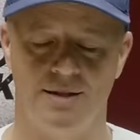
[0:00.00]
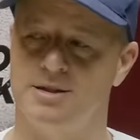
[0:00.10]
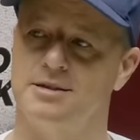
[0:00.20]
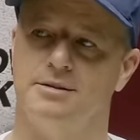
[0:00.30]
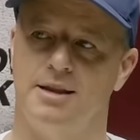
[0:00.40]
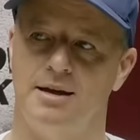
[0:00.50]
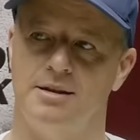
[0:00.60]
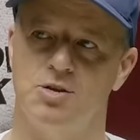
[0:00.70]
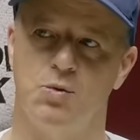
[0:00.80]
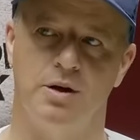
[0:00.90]
Hads, later
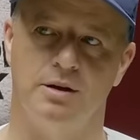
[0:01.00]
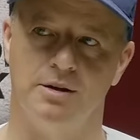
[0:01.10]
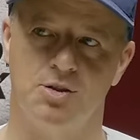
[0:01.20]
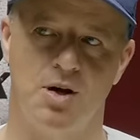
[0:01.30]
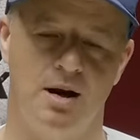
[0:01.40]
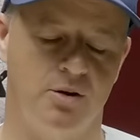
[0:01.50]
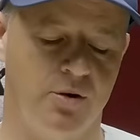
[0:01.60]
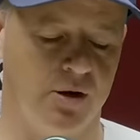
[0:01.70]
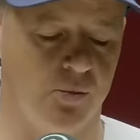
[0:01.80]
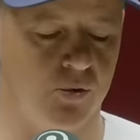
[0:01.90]
this week, Australian
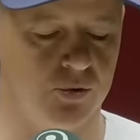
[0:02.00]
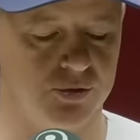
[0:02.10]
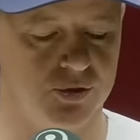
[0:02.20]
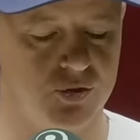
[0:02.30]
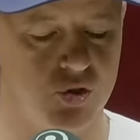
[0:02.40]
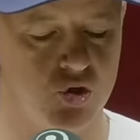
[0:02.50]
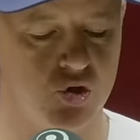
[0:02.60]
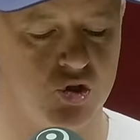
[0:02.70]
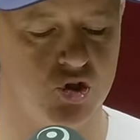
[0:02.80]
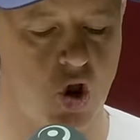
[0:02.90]
Cricket Awards.
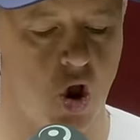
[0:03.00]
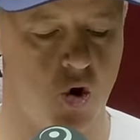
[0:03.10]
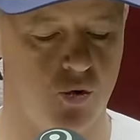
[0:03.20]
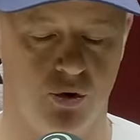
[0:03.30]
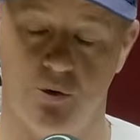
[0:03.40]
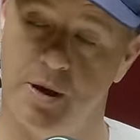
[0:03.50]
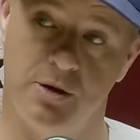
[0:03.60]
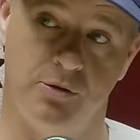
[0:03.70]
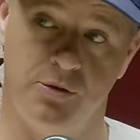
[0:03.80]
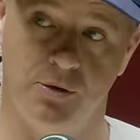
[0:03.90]
So you've
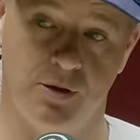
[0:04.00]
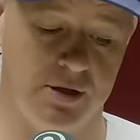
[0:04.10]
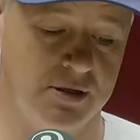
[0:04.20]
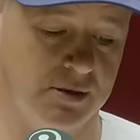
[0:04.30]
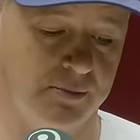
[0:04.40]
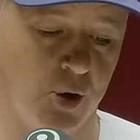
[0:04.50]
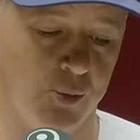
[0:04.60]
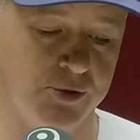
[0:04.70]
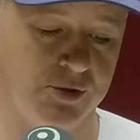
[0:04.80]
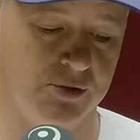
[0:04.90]
been to a few of these at
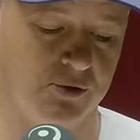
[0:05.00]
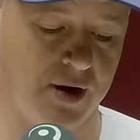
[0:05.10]
Melbourne's